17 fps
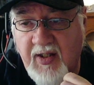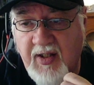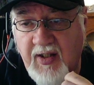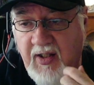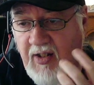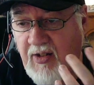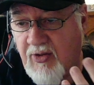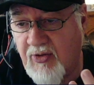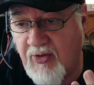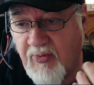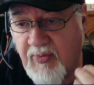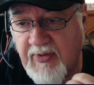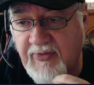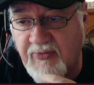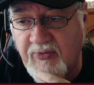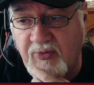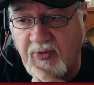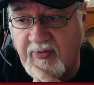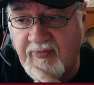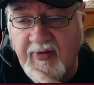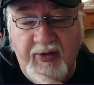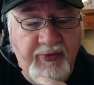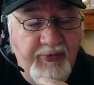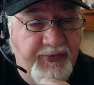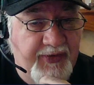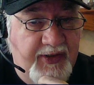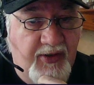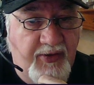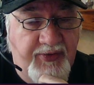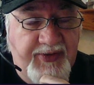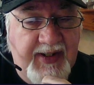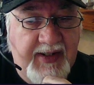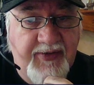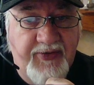along with all of our other
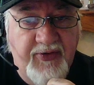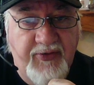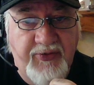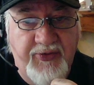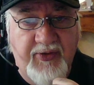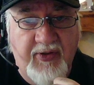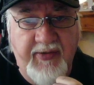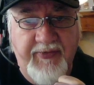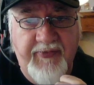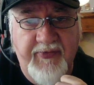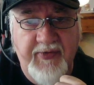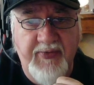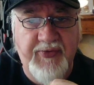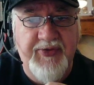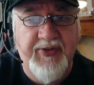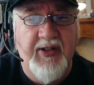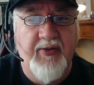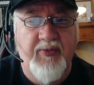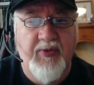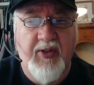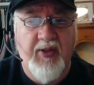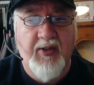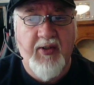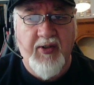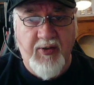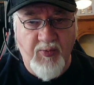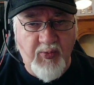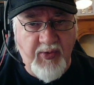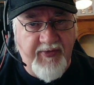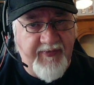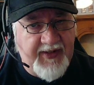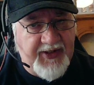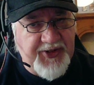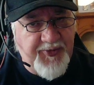content on Drive-Thru. So
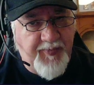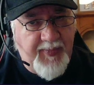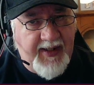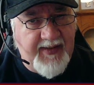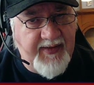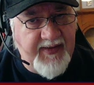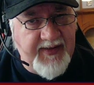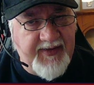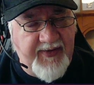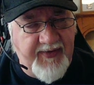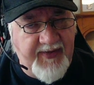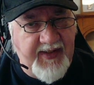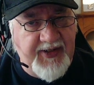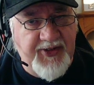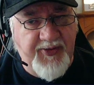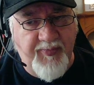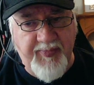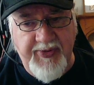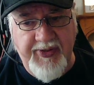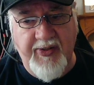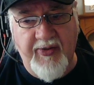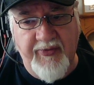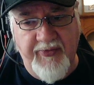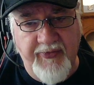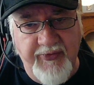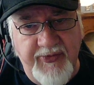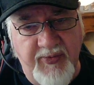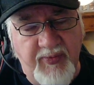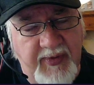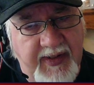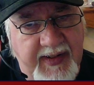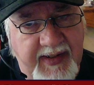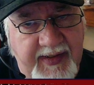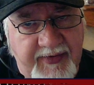we've expanded this beyond
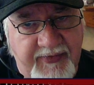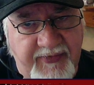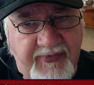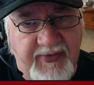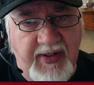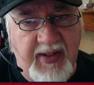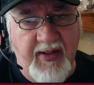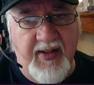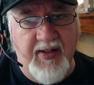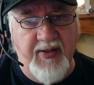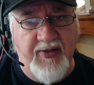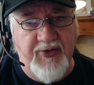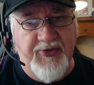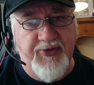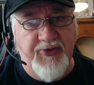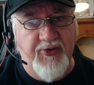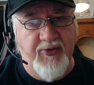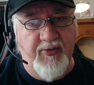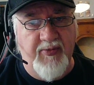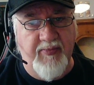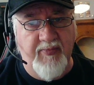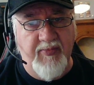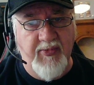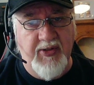with some